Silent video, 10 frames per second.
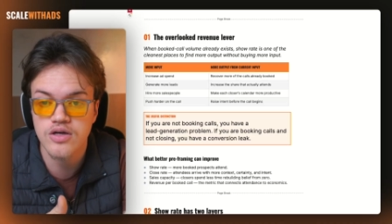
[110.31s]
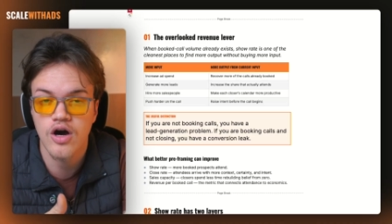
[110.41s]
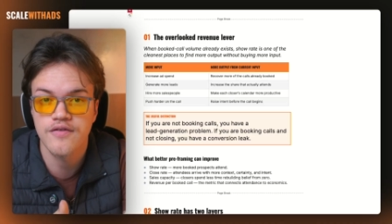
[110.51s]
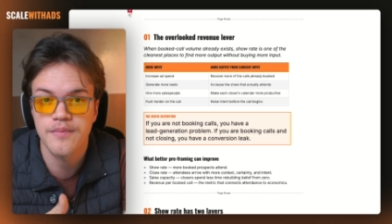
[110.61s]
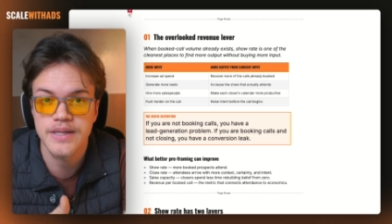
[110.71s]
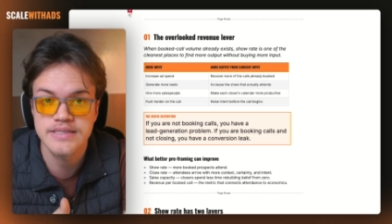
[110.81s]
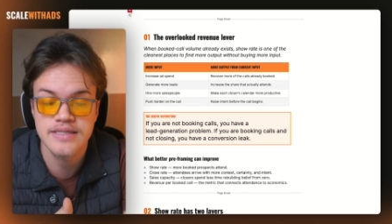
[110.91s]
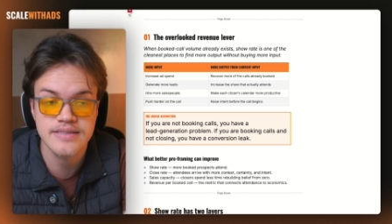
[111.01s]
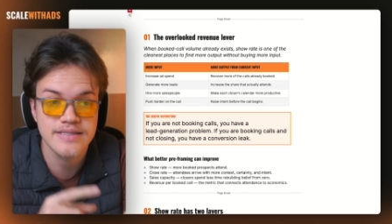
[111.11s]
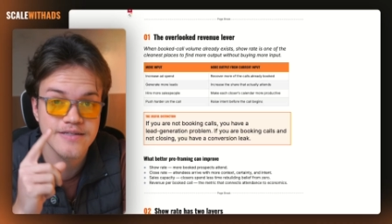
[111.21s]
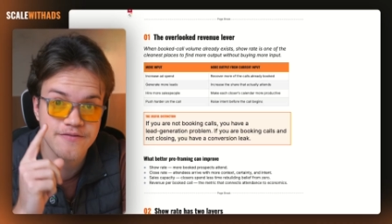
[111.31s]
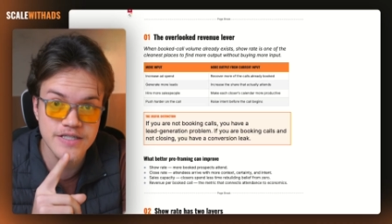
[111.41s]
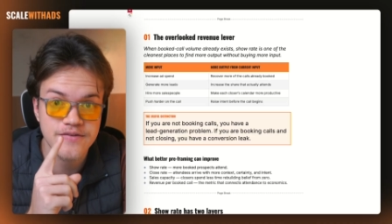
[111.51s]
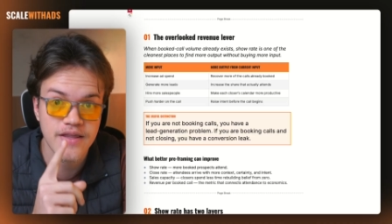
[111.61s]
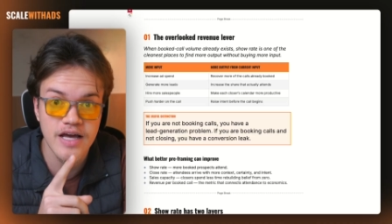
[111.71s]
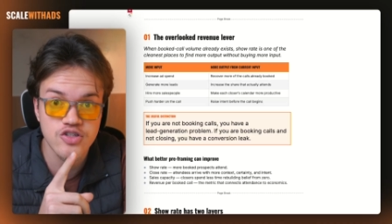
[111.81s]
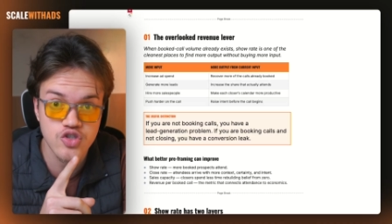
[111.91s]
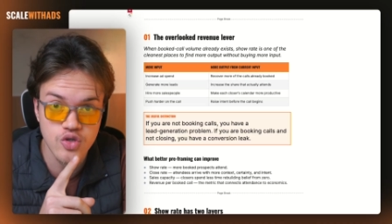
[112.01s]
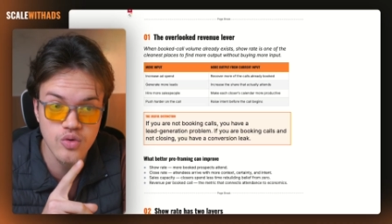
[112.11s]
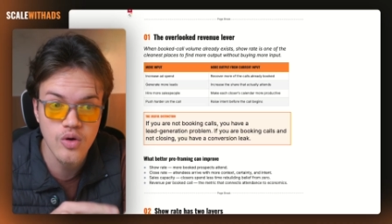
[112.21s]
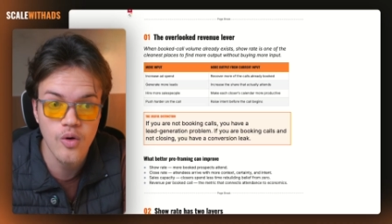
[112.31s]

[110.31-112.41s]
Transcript: of a business is the first thing I do